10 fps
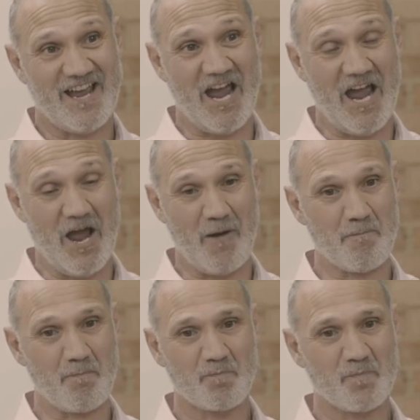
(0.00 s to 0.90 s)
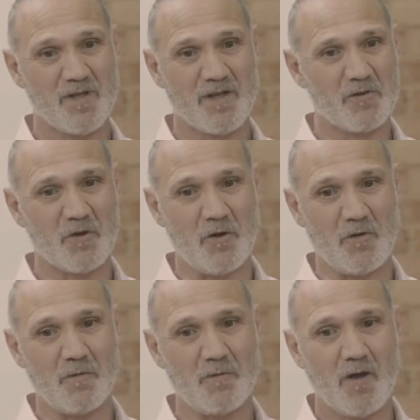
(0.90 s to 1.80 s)
You
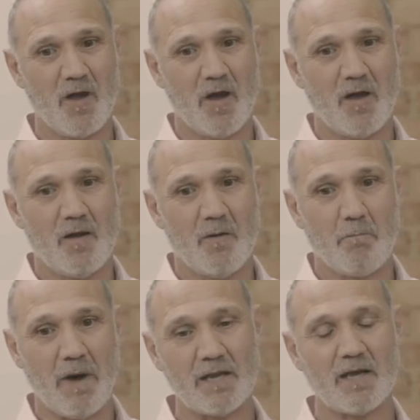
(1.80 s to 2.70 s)
know, my